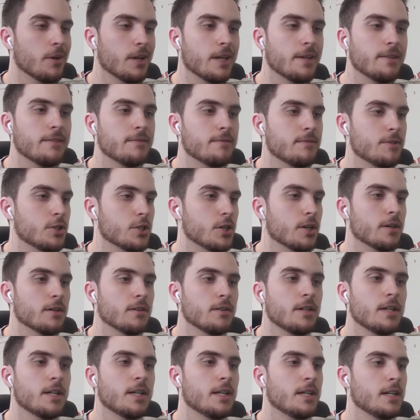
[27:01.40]
it in, sure.
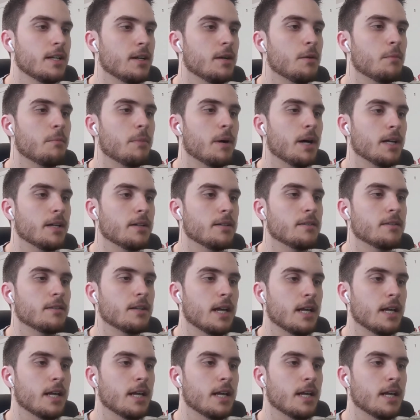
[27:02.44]
But